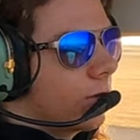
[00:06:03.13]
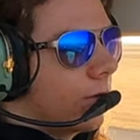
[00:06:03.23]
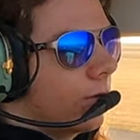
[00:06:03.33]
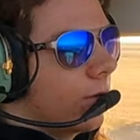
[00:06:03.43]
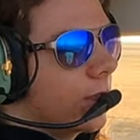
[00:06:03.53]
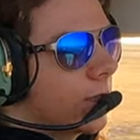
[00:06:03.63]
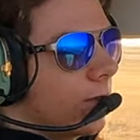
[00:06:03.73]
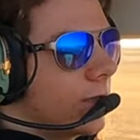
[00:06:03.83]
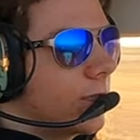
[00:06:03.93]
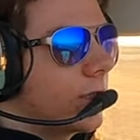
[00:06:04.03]
so we'll
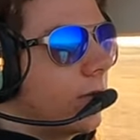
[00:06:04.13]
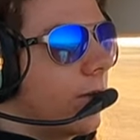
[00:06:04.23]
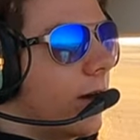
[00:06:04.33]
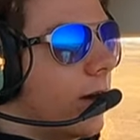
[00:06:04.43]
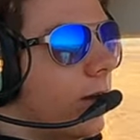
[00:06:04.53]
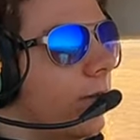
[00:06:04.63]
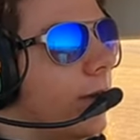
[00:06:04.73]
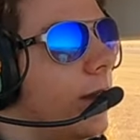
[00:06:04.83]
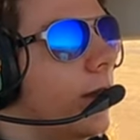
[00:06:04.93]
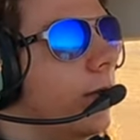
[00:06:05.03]
accelerate to 65
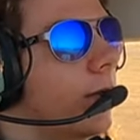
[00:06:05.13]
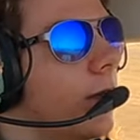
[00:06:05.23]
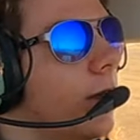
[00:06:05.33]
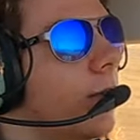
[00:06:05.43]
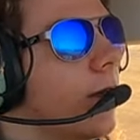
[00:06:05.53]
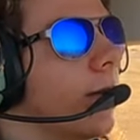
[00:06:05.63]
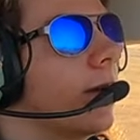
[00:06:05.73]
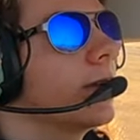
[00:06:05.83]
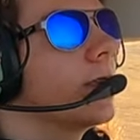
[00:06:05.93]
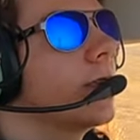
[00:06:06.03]
and then keep
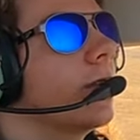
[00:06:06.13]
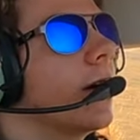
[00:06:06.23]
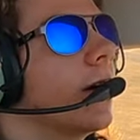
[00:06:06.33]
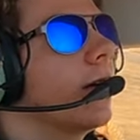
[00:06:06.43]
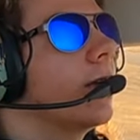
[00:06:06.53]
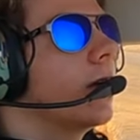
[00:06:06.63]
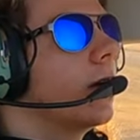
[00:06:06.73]
climbing out 65.